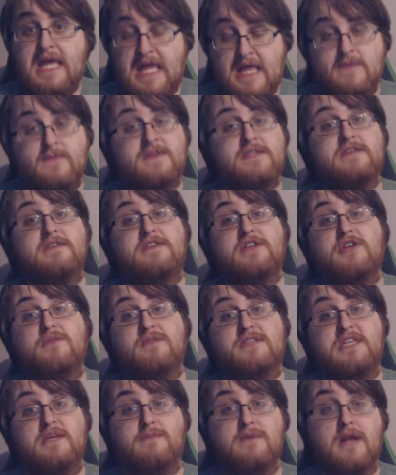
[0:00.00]
in the
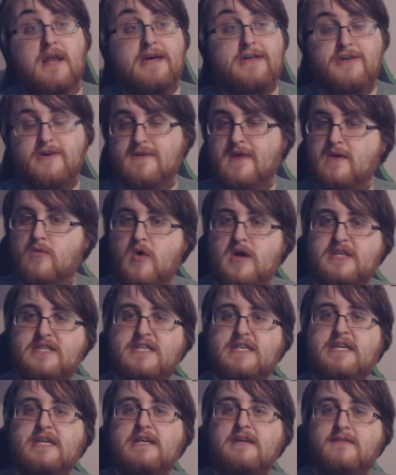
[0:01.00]
simulation that we're
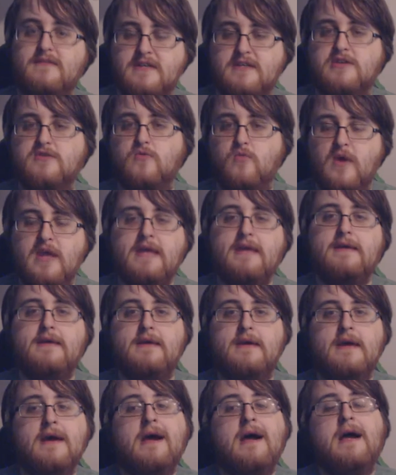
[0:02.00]
seeing this
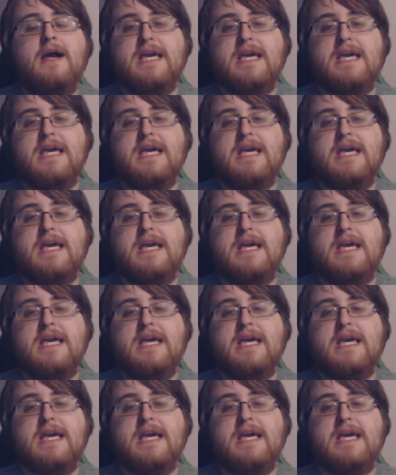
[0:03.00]
week